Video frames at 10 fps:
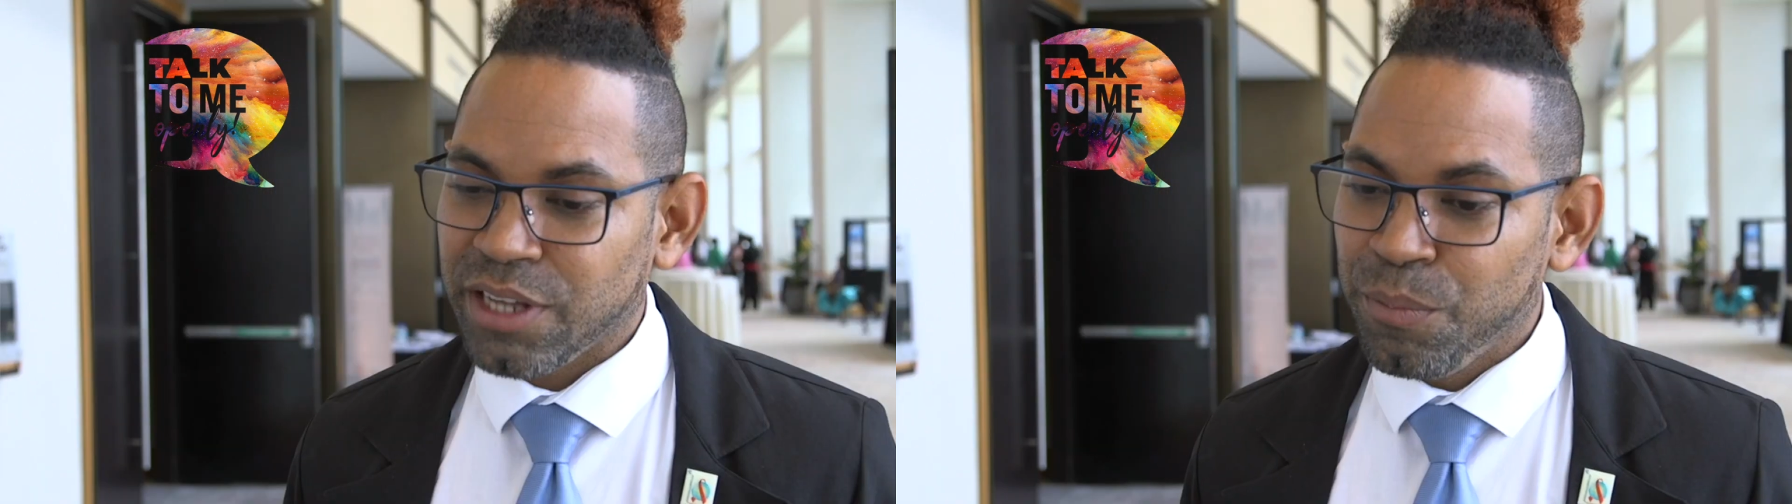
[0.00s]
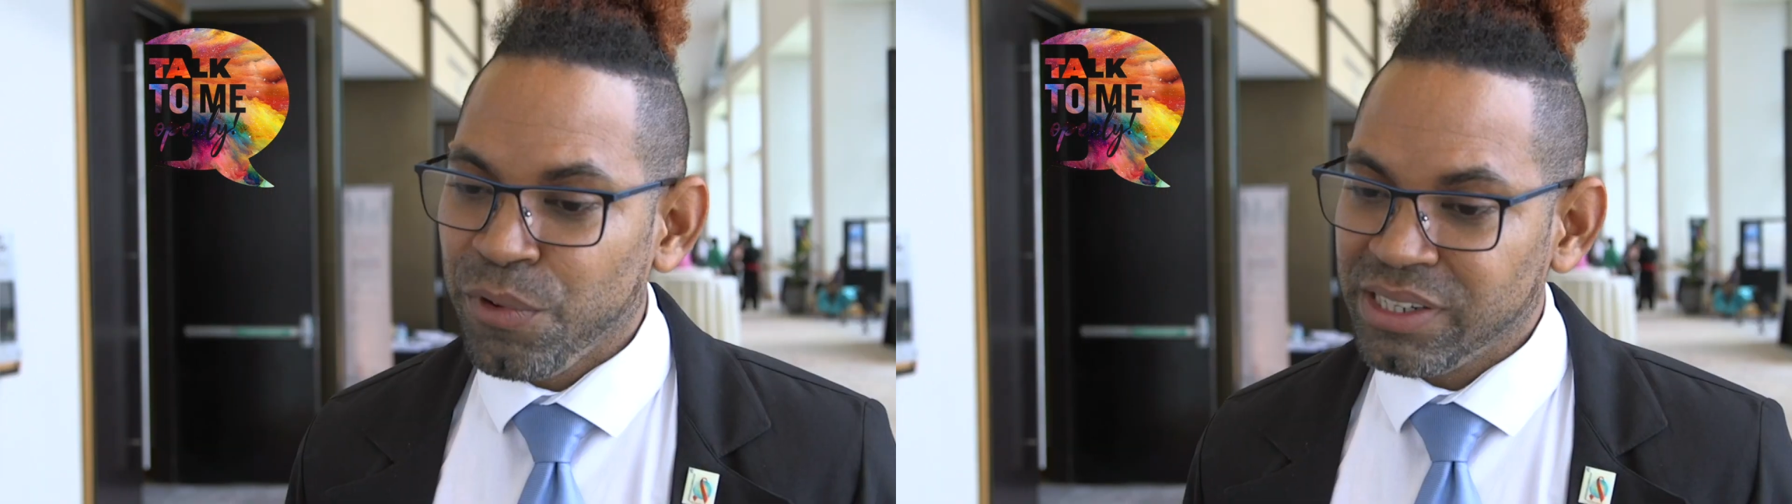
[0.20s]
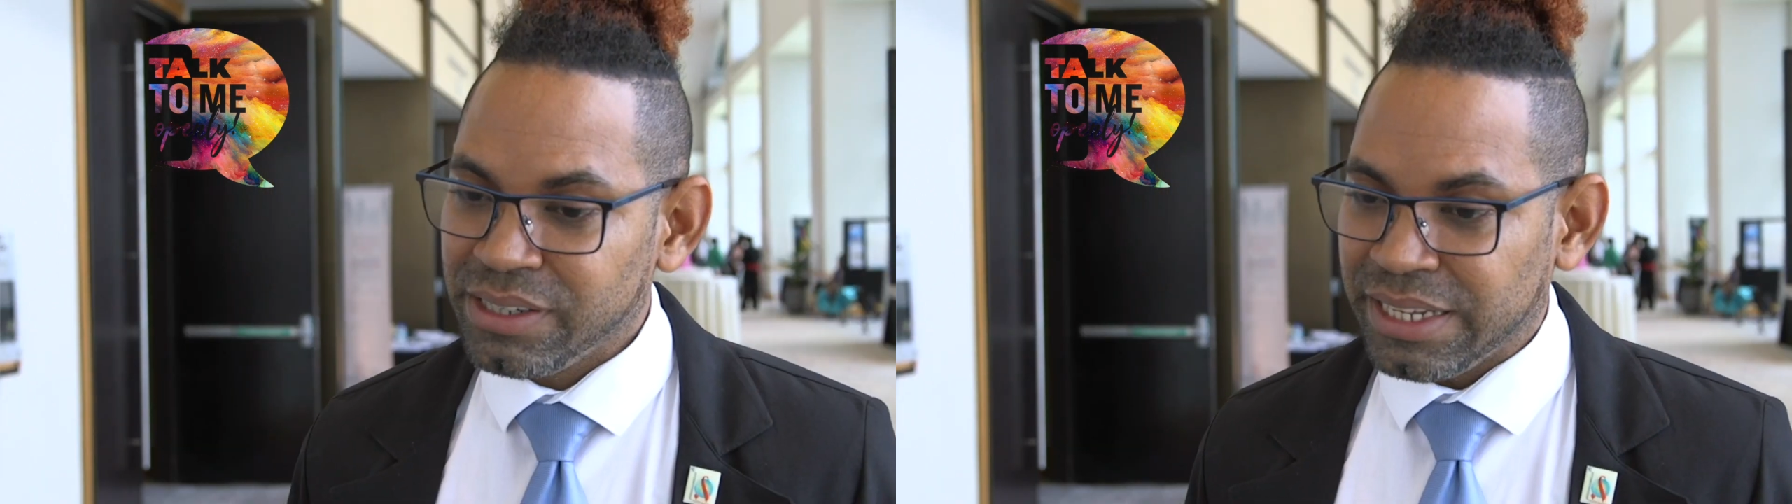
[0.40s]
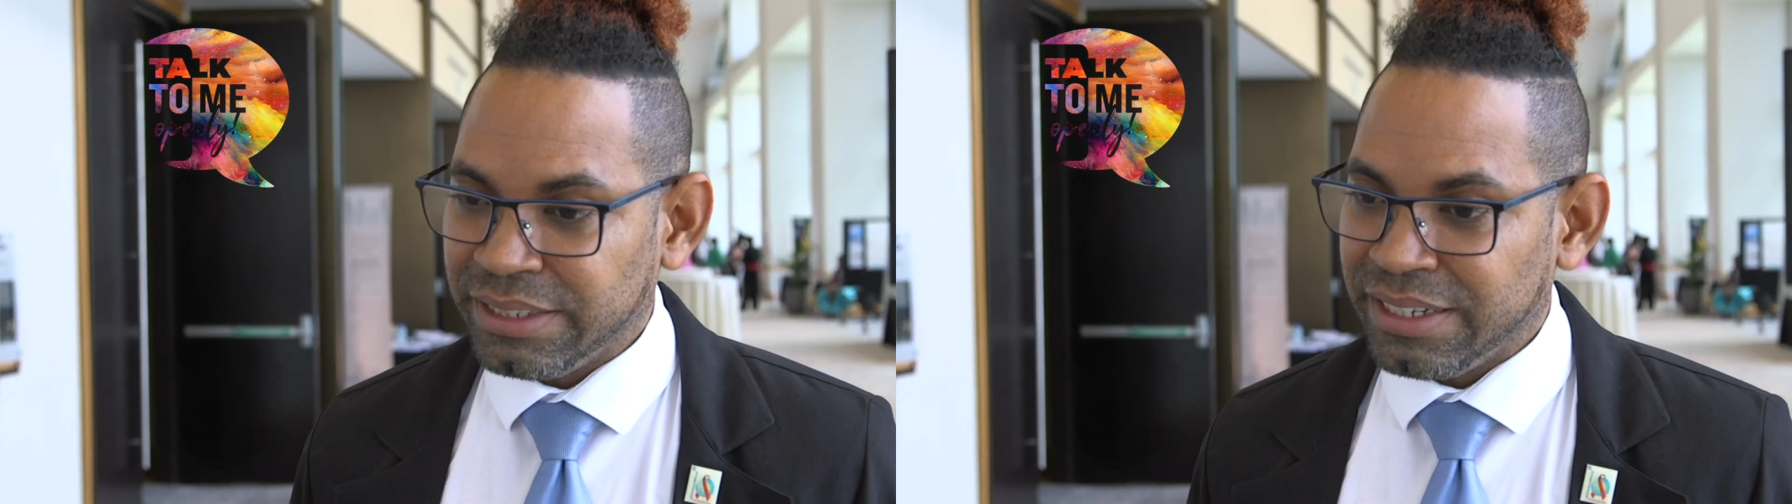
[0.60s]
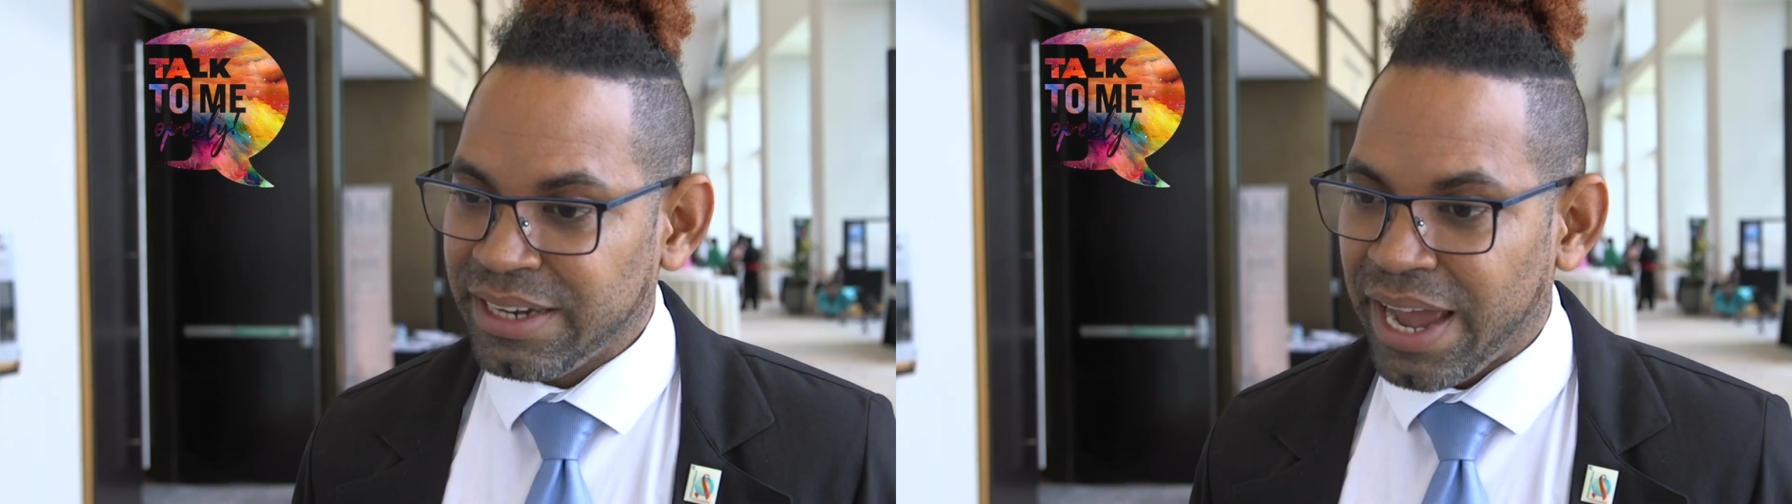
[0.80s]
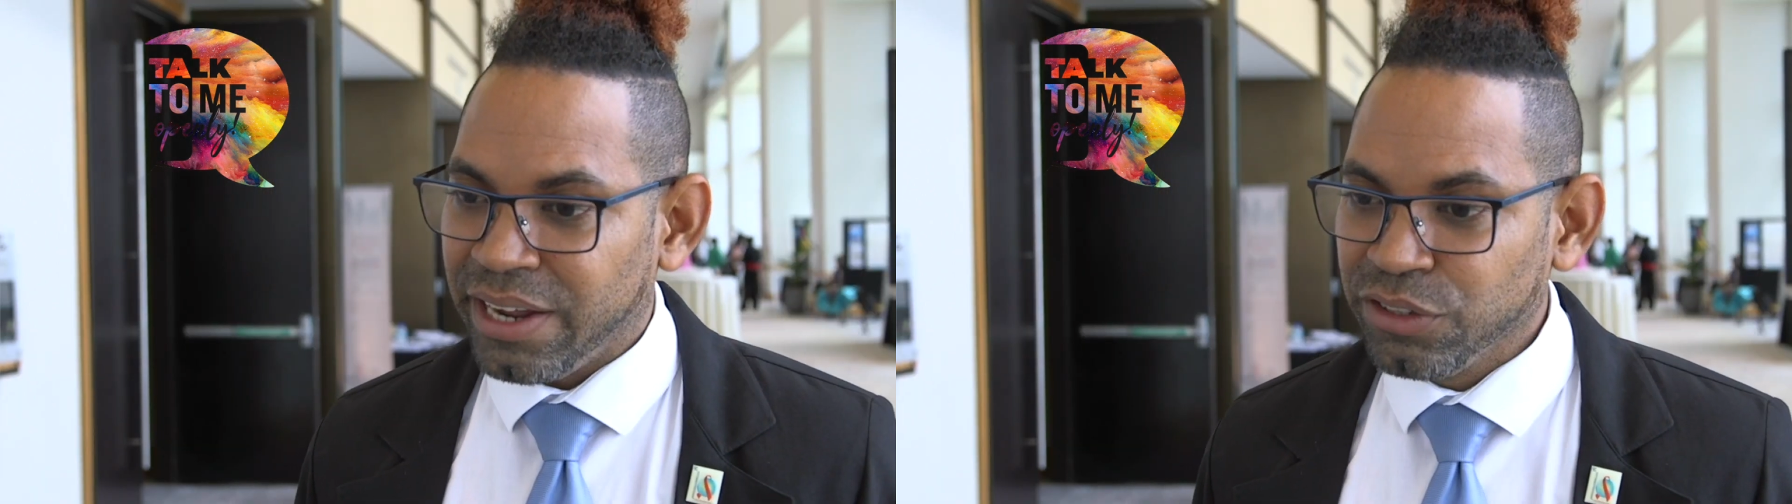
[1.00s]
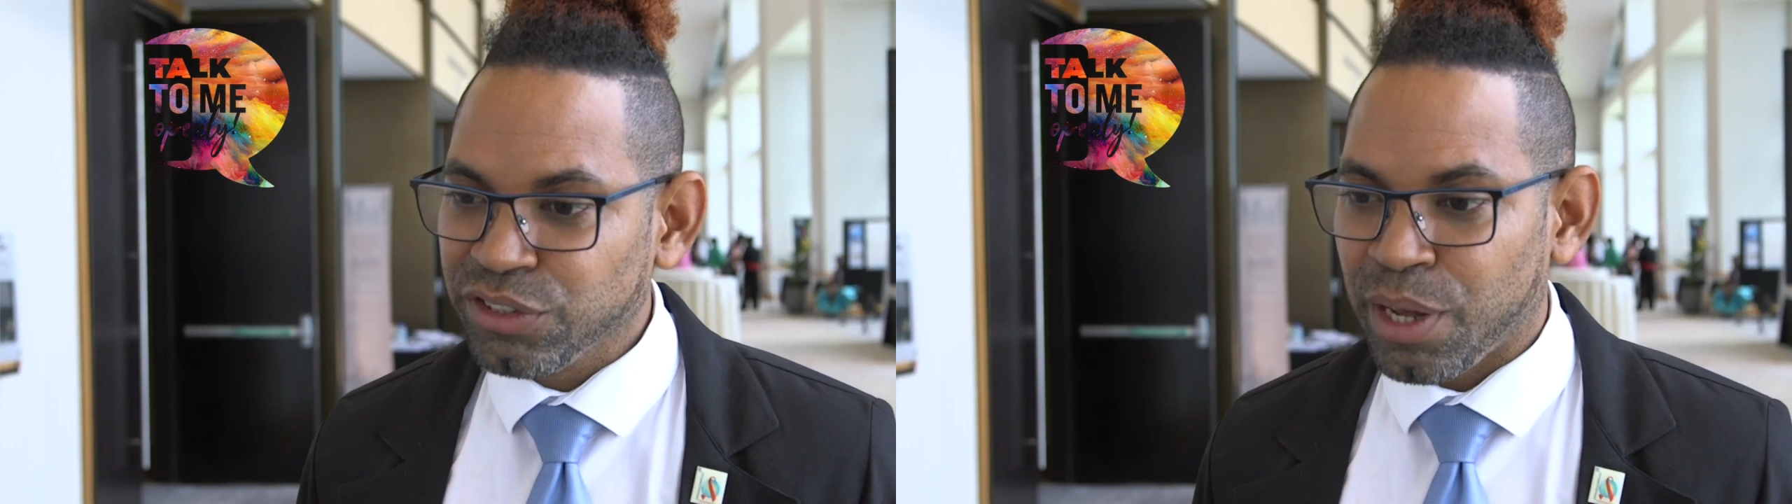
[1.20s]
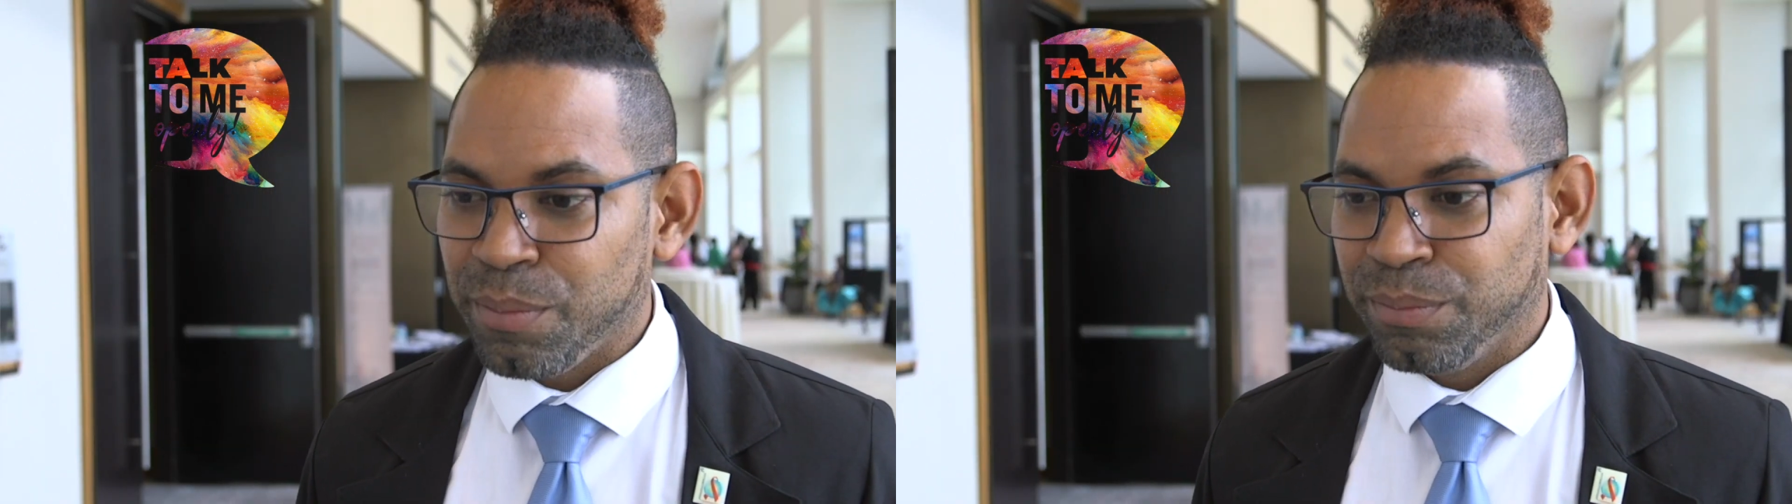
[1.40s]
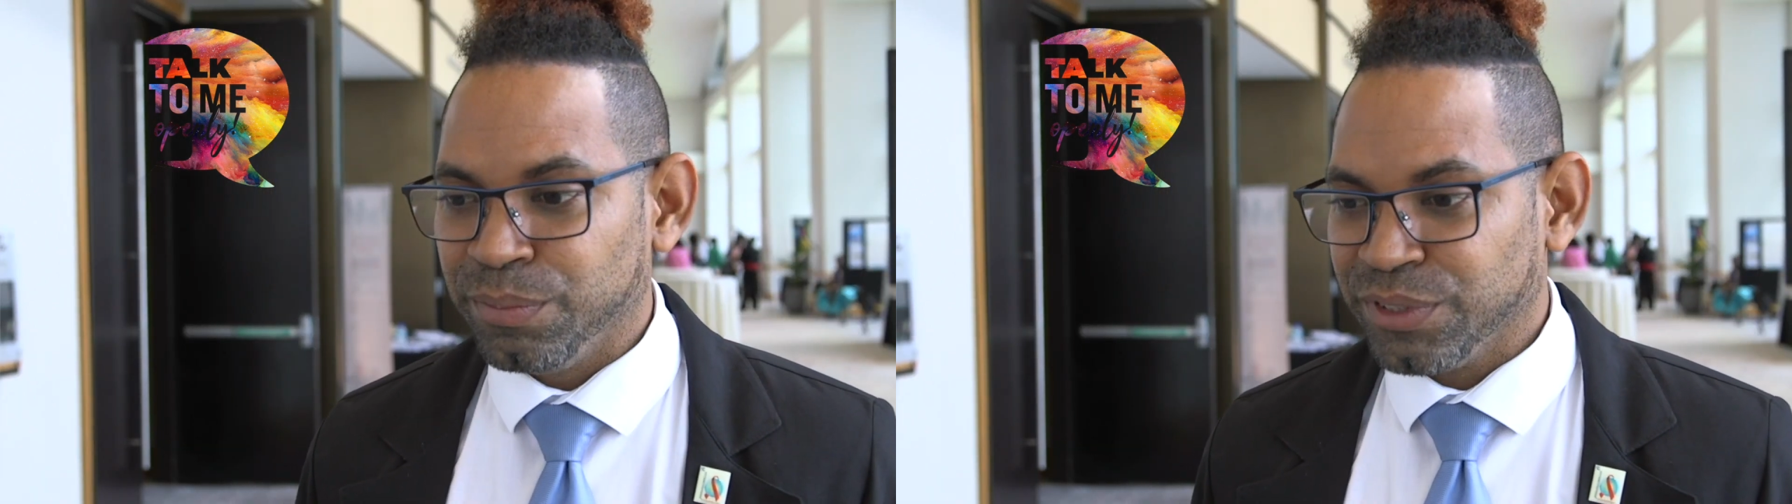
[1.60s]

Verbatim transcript: Some were in denial, some,